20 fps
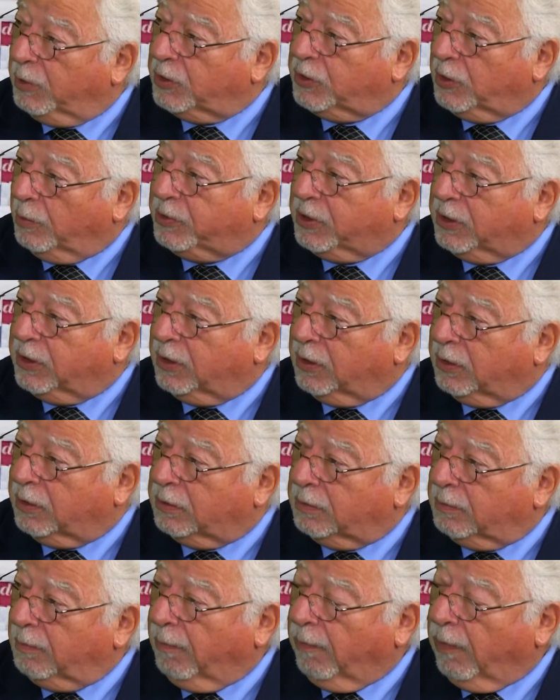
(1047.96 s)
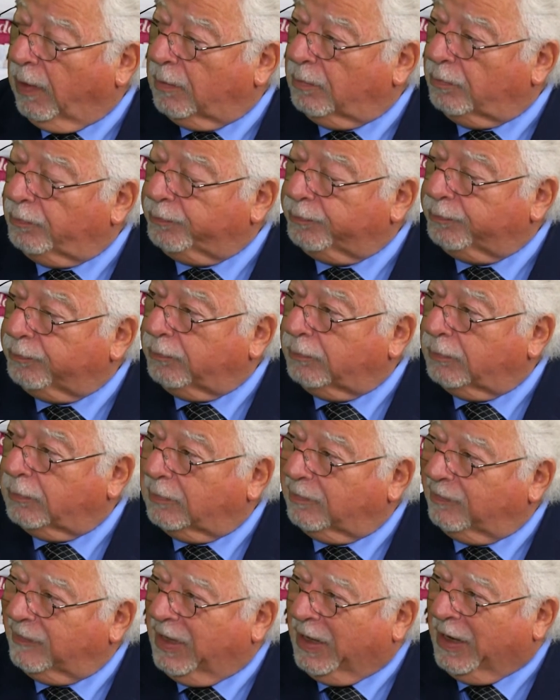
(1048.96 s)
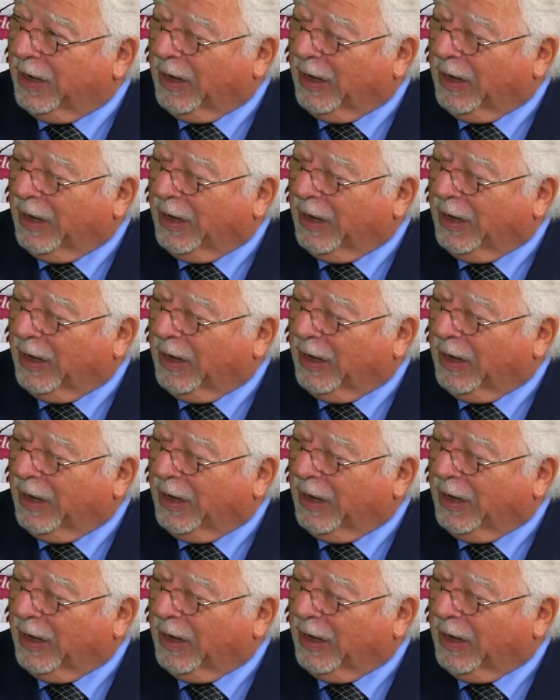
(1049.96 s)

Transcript: build, don't buy near, uh,